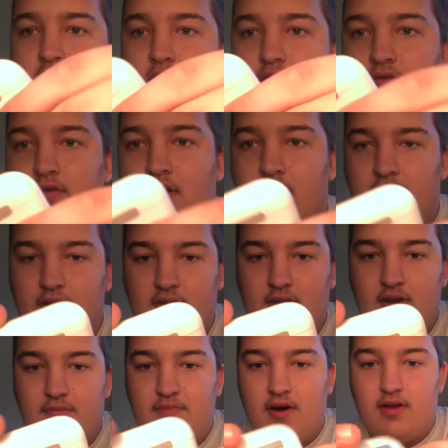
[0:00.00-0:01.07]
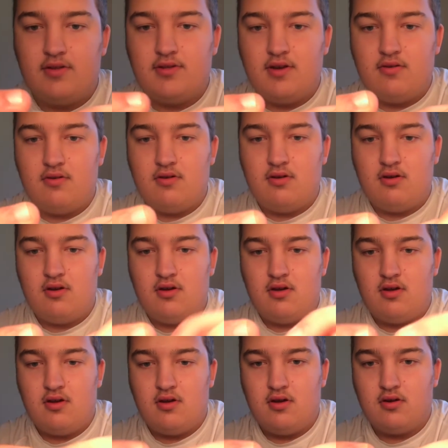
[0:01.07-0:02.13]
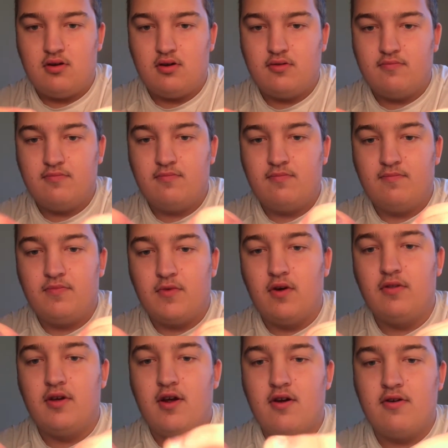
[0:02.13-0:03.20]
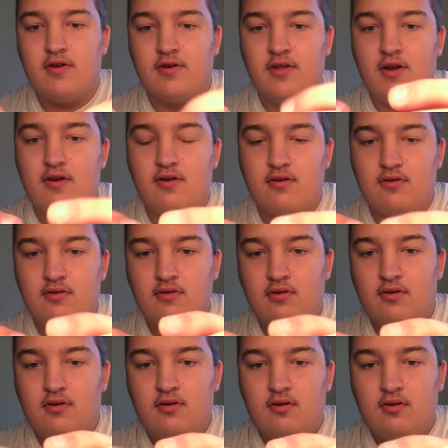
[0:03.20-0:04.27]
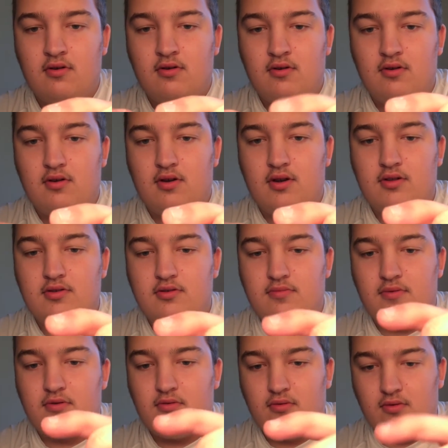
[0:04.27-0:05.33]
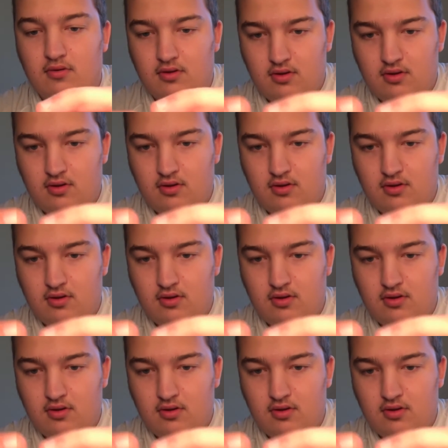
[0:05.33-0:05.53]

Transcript: now I got the AirPods out. Um, oh, they are in there super cool.